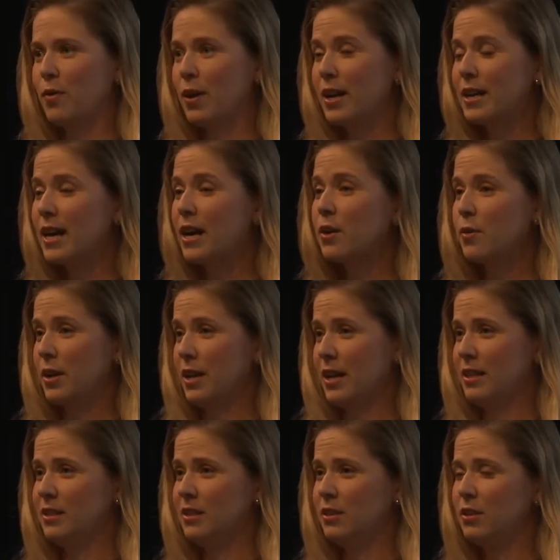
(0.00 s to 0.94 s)
right now
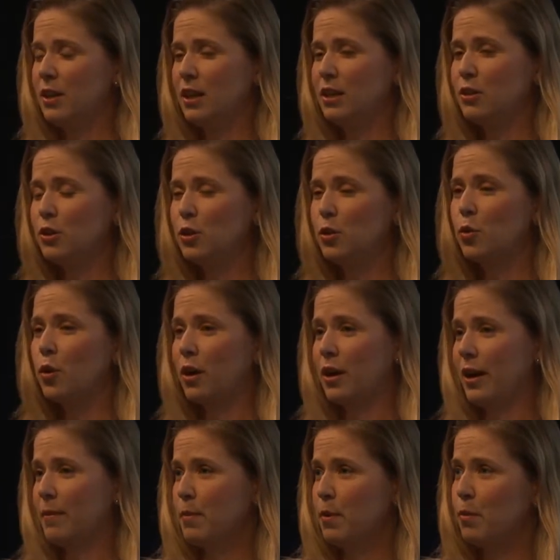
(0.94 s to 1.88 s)
in New
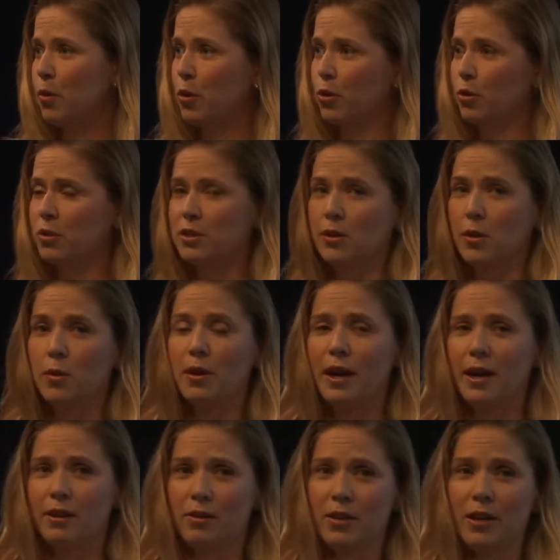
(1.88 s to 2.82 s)
York at Memorial Sloan
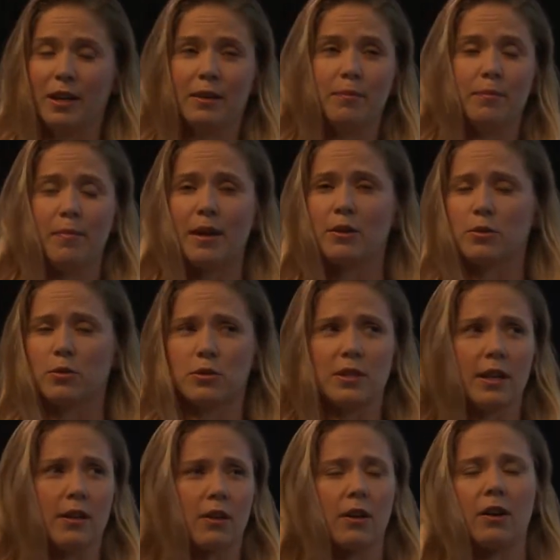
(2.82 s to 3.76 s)
Kettering Medical
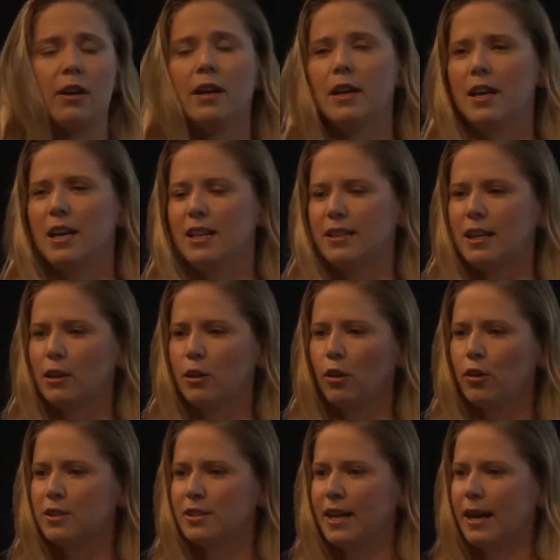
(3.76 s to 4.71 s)
Center that
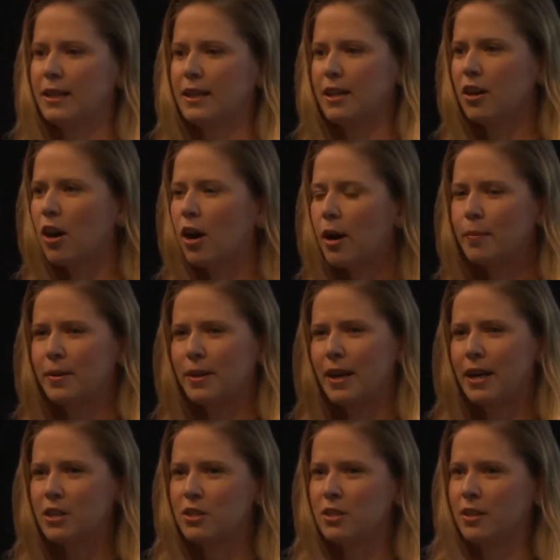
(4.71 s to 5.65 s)
looks at the
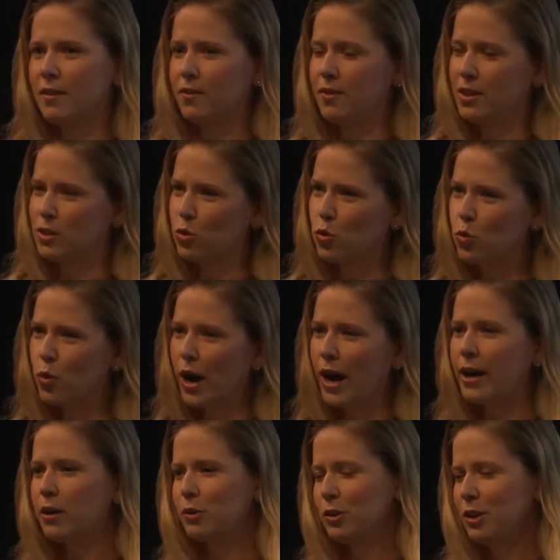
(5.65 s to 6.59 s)
combination of this
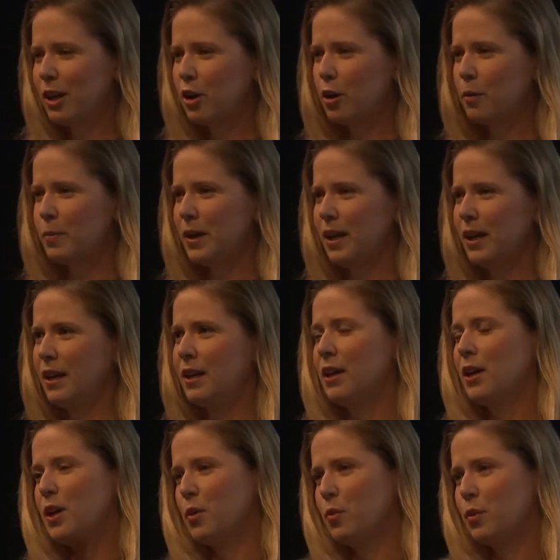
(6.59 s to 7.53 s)
cryotherapy
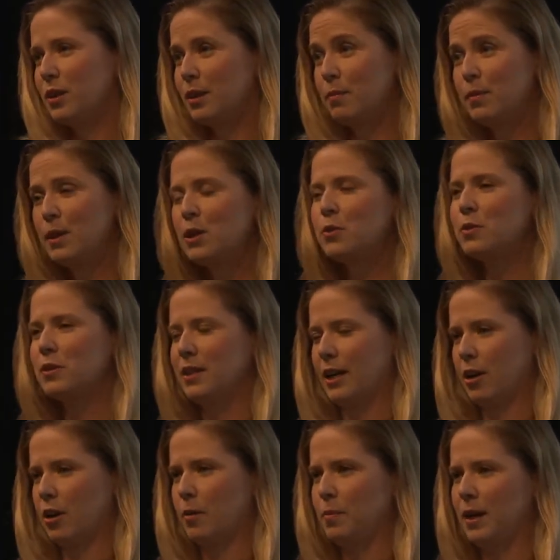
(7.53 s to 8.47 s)
with immune
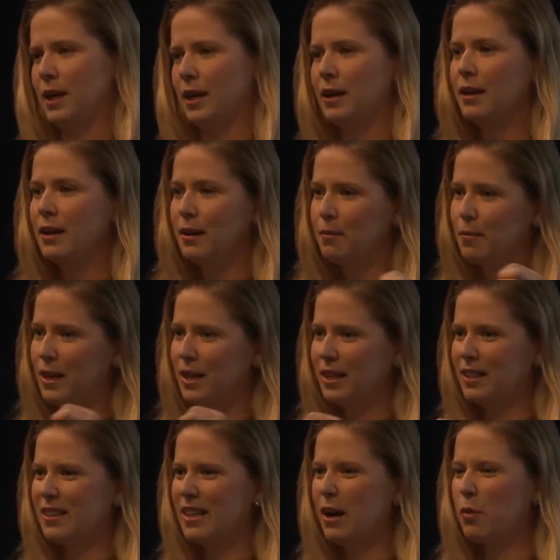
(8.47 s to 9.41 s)
therapy,
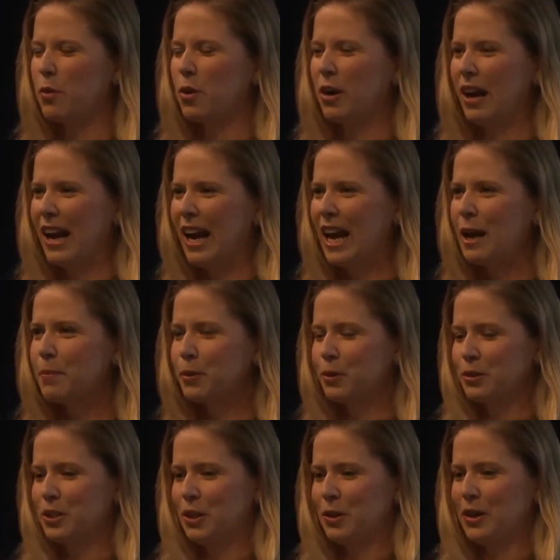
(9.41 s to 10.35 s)
meaning that we're
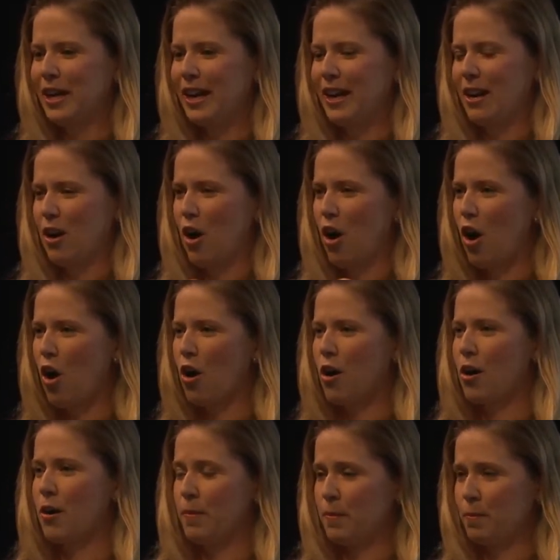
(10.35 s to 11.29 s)
able to get
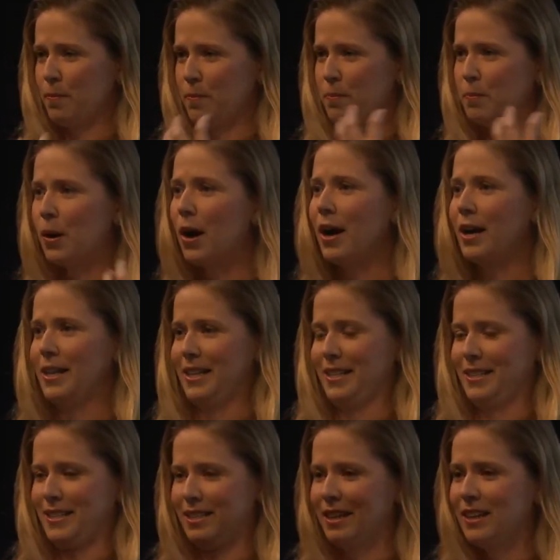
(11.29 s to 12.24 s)
our
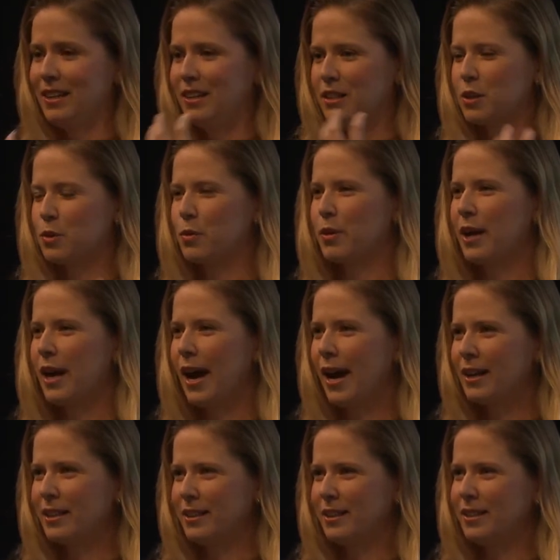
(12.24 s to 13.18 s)
bodies to
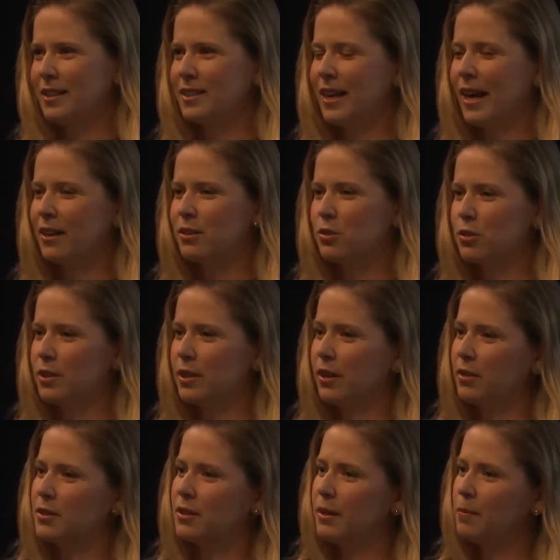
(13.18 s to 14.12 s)
react to these cancer
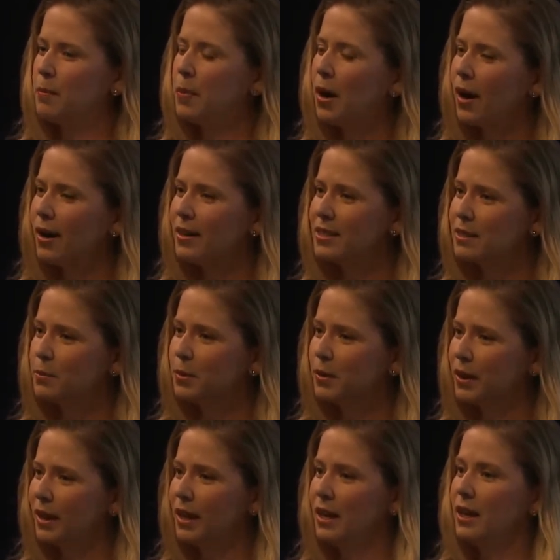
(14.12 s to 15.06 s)
cells and
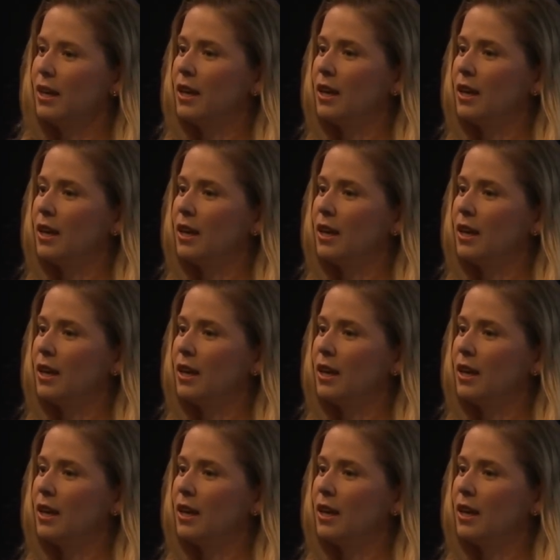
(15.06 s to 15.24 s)
possibly